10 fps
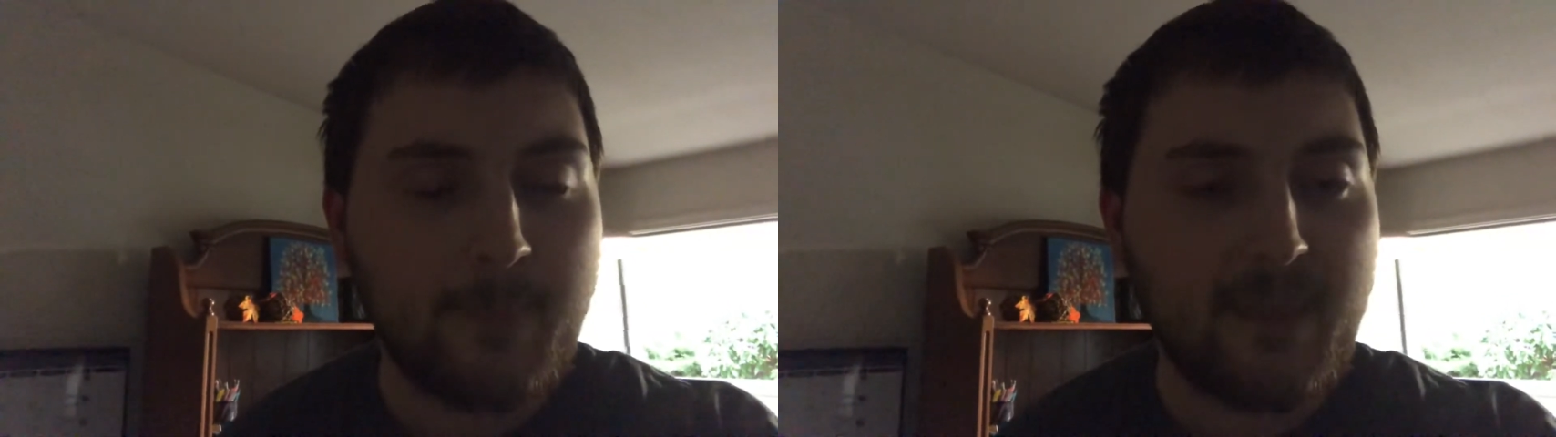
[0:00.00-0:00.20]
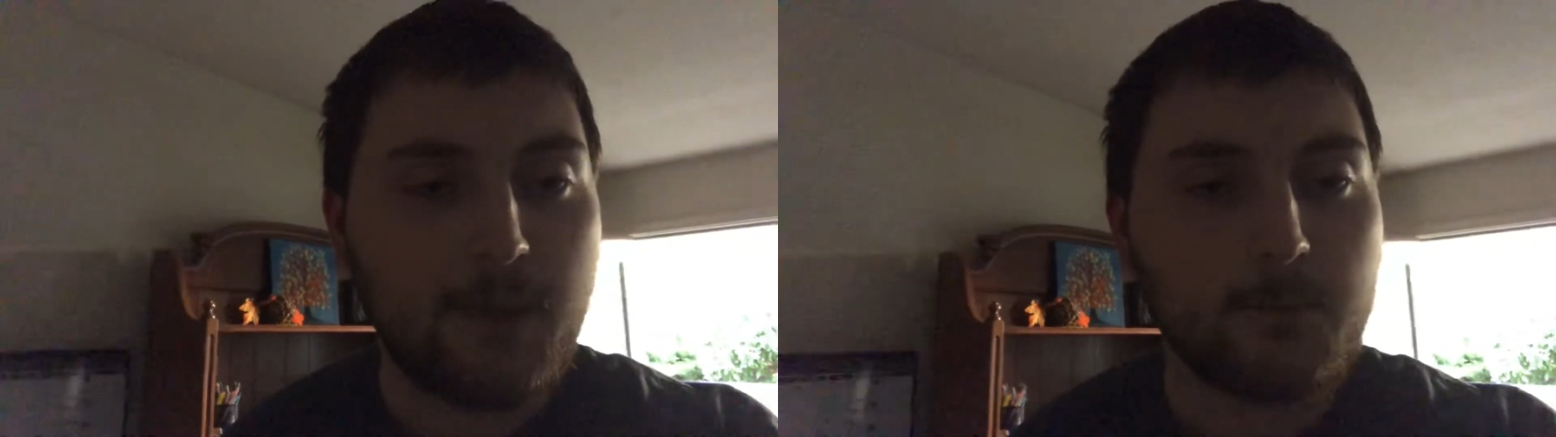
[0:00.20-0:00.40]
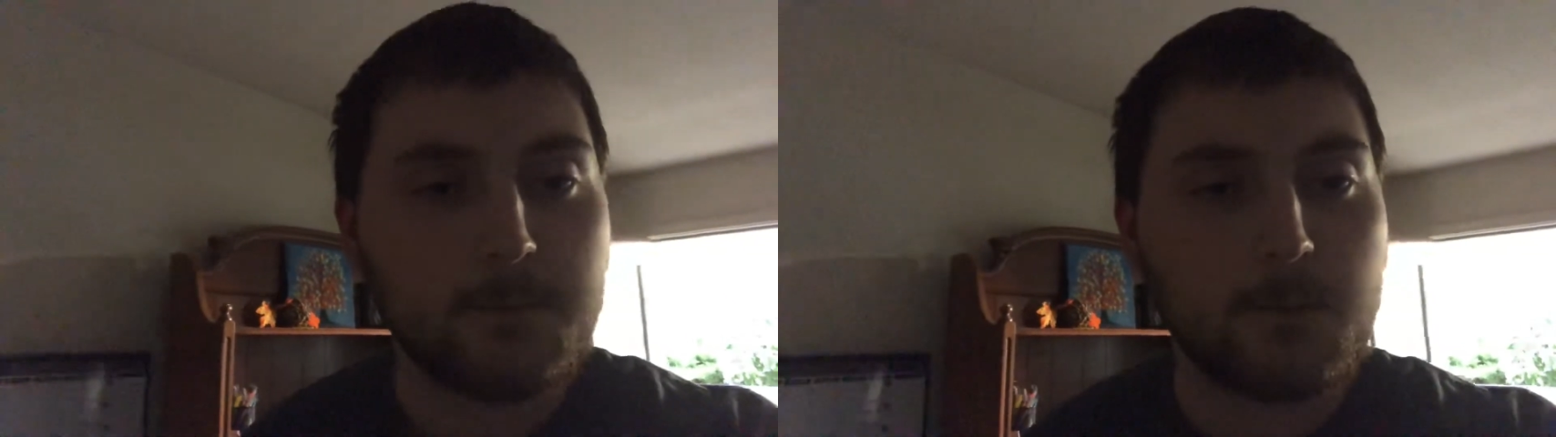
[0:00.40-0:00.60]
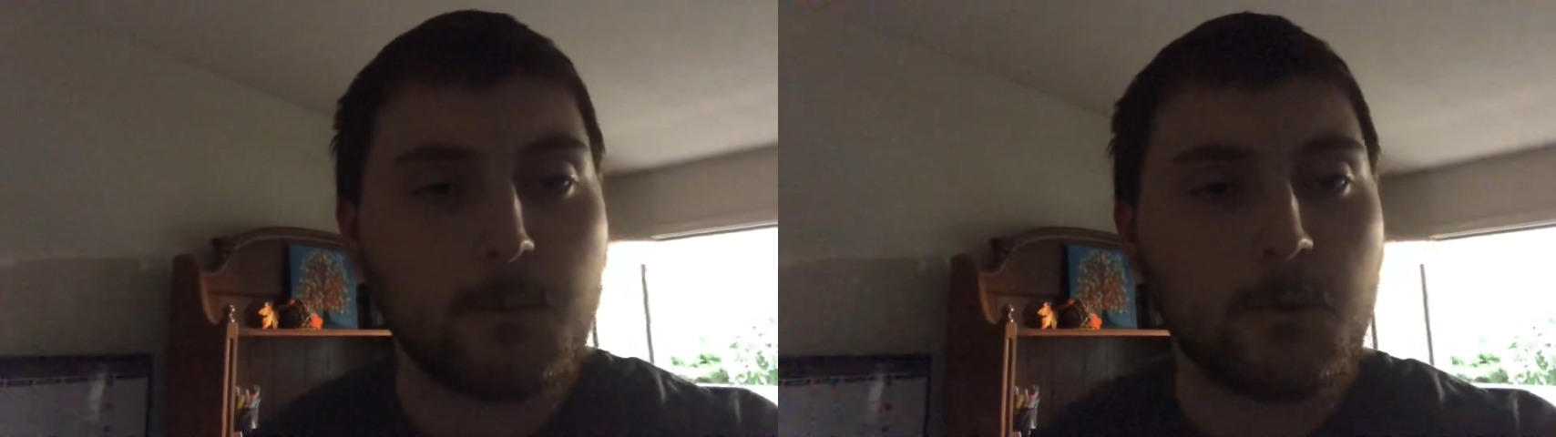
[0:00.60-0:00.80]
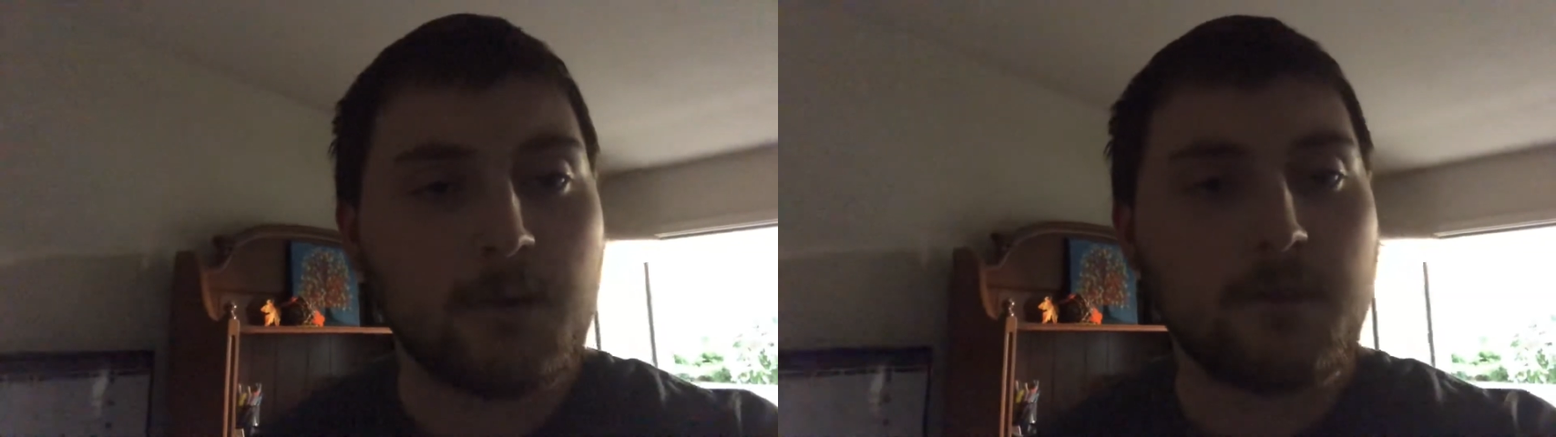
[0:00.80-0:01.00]
It would be
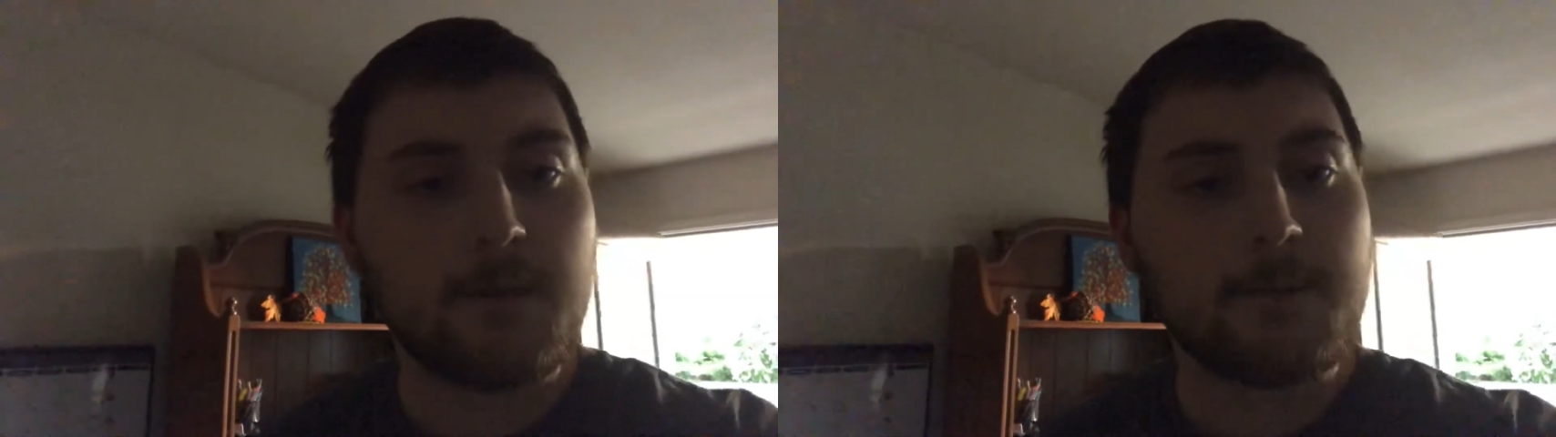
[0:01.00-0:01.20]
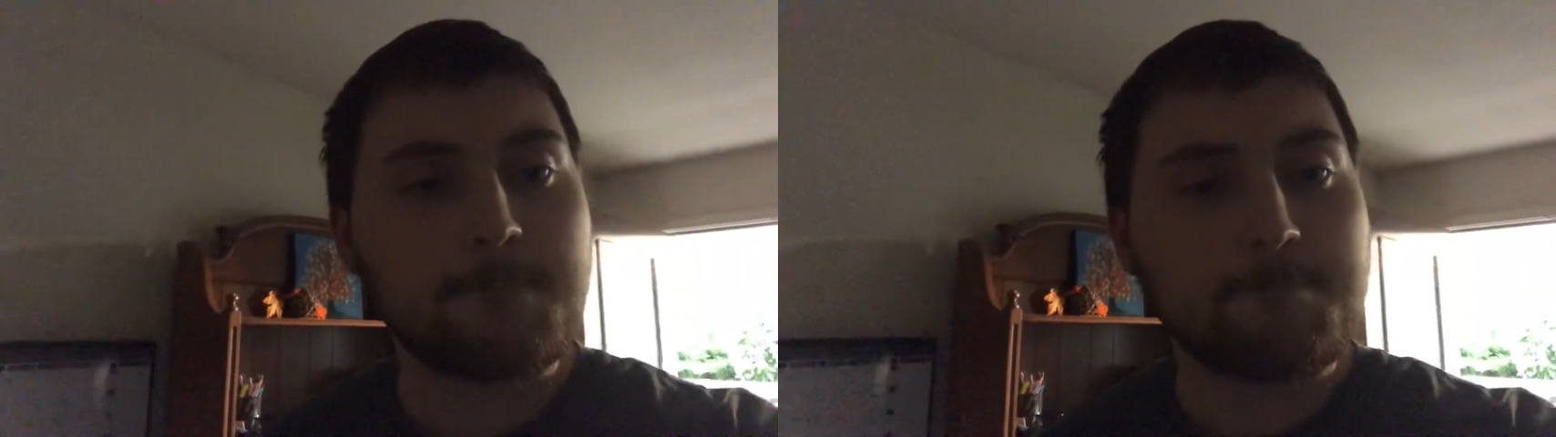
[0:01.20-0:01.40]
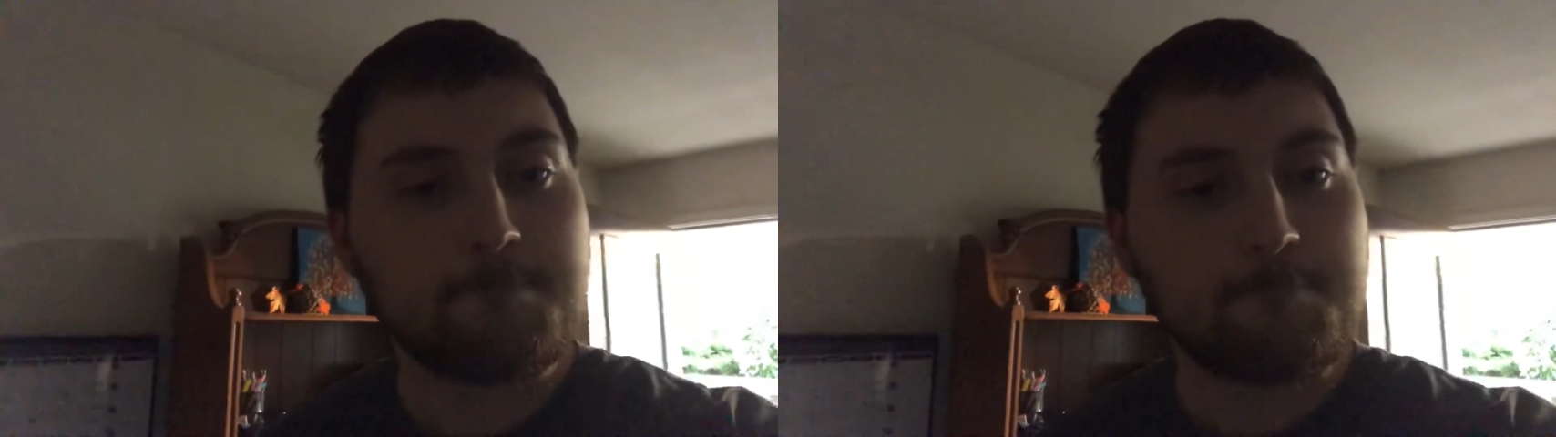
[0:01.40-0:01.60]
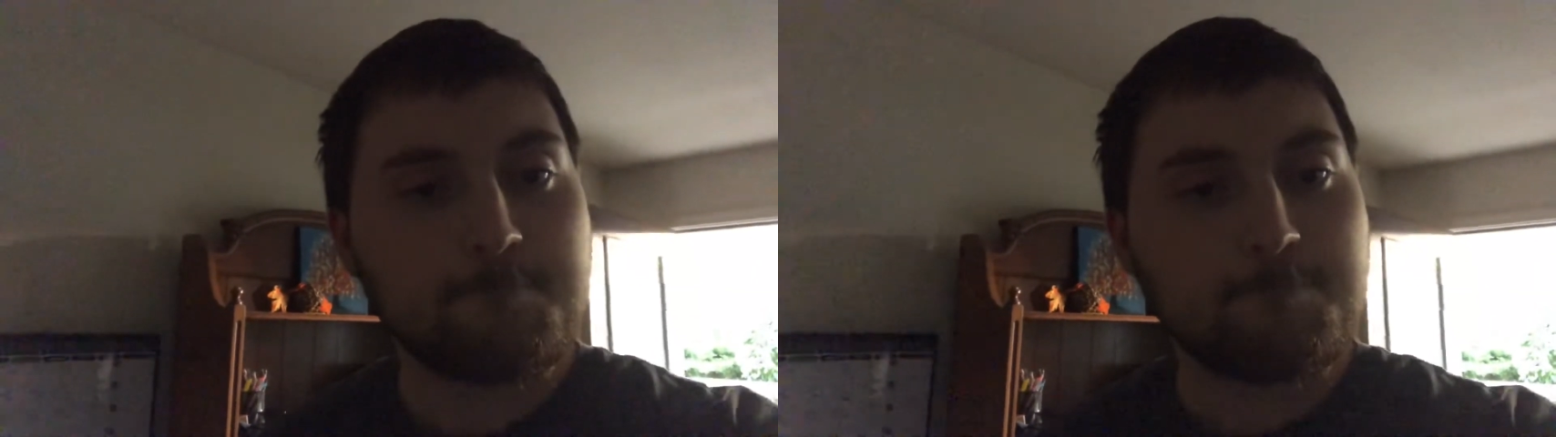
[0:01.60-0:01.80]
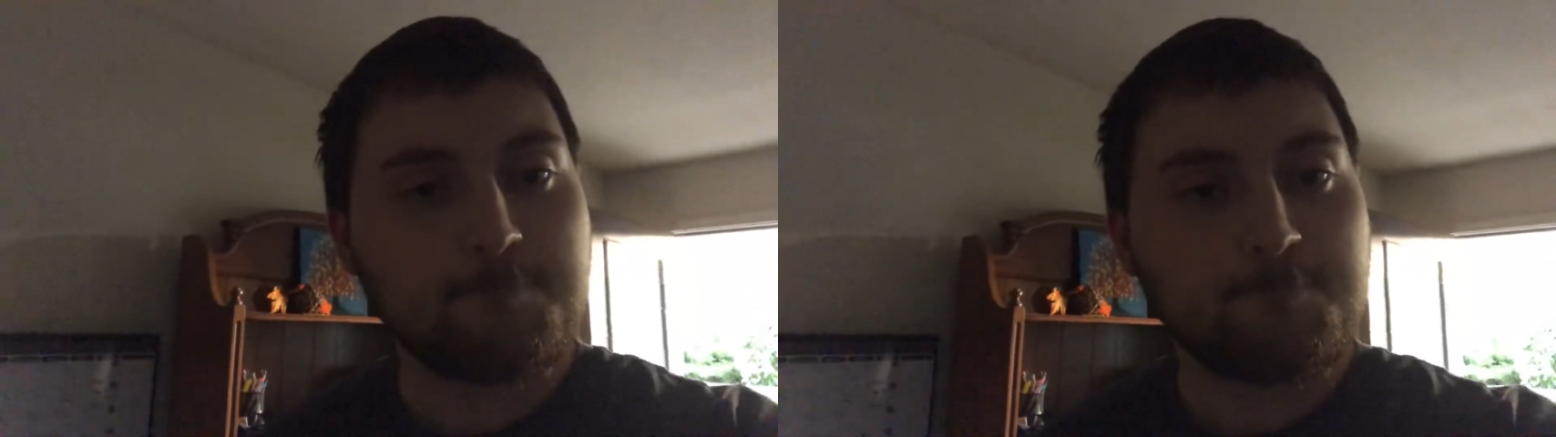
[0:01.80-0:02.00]
one thing
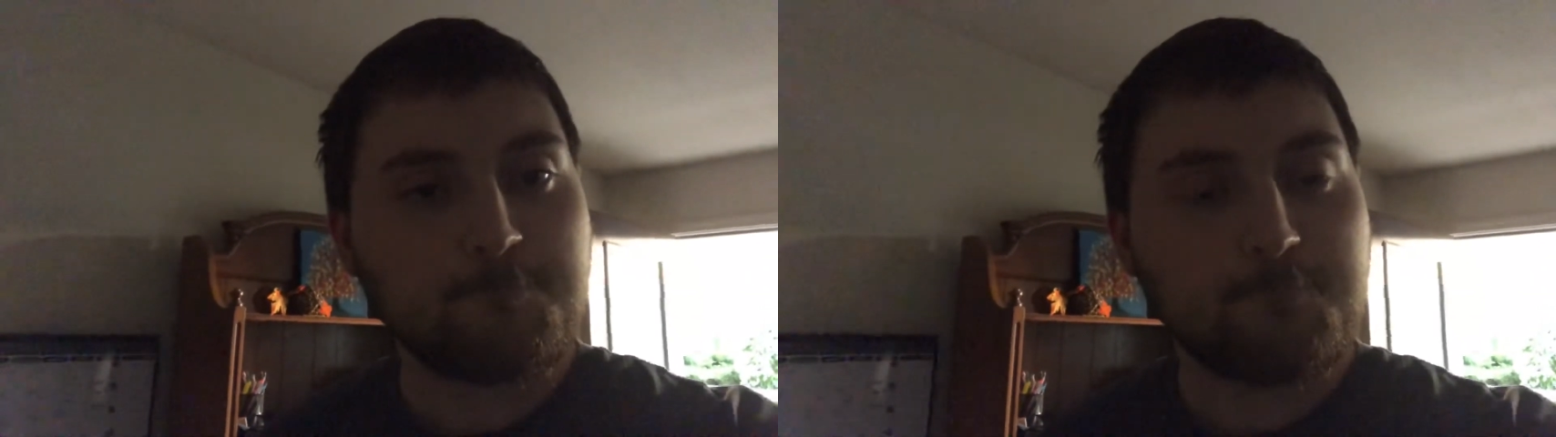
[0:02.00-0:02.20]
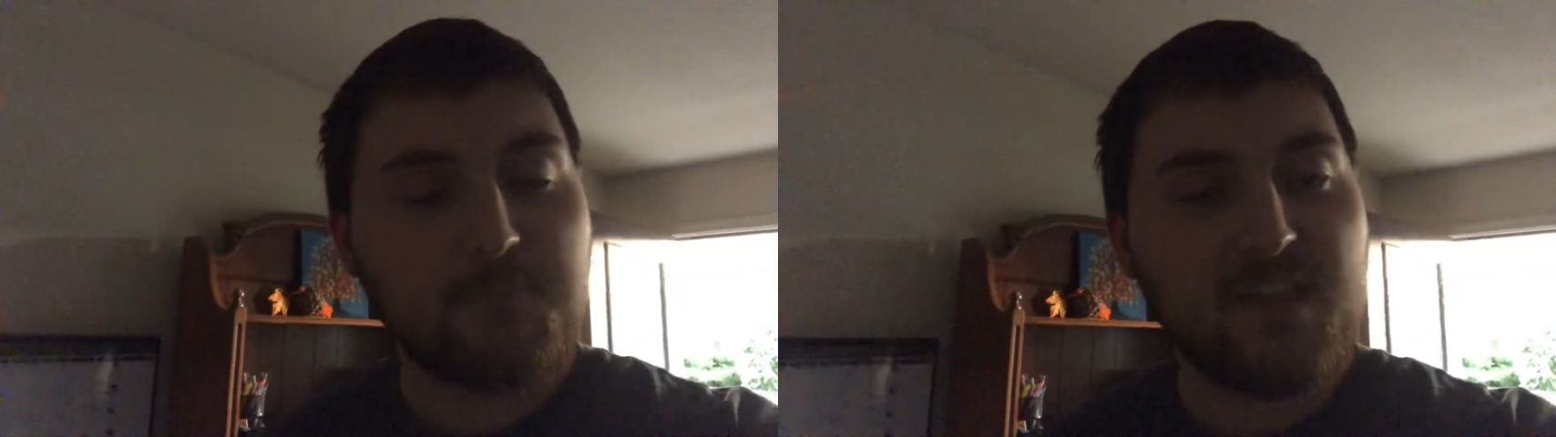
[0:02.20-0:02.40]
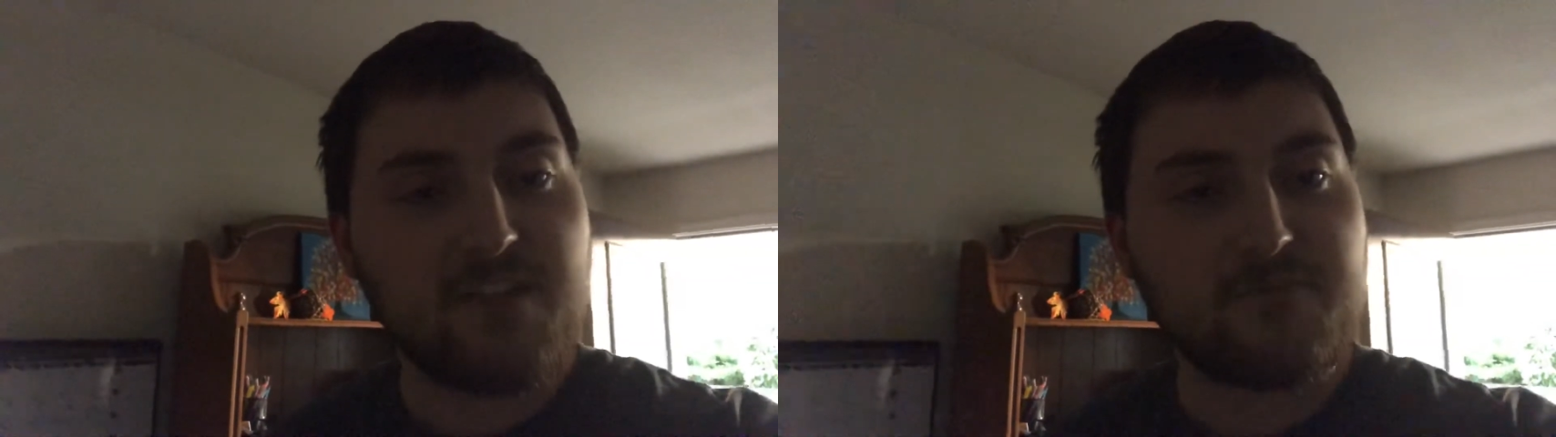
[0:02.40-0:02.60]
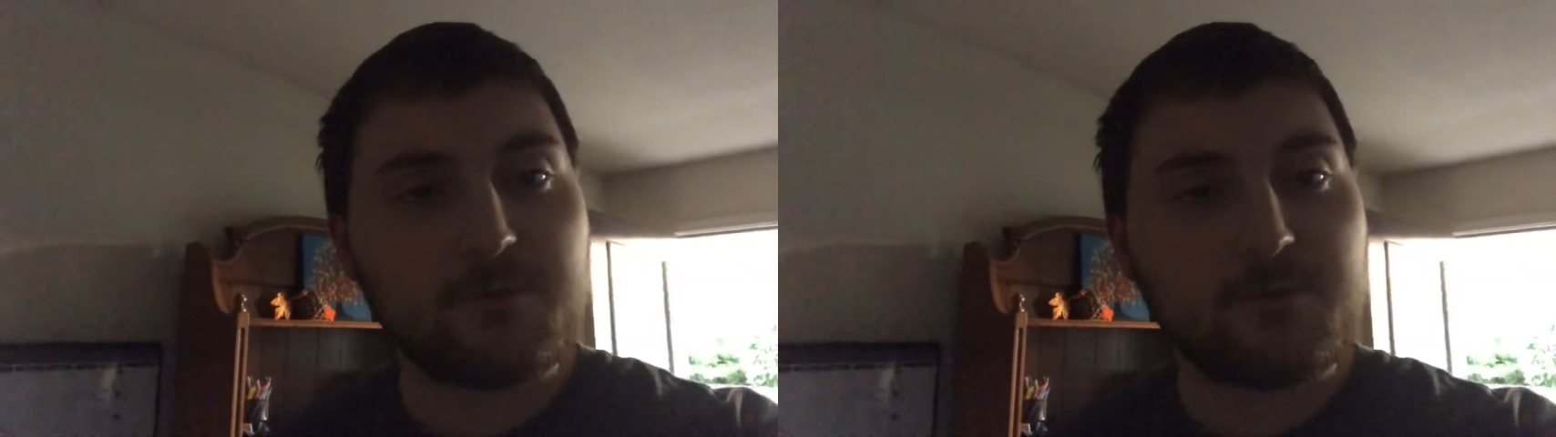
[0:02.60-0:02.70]
if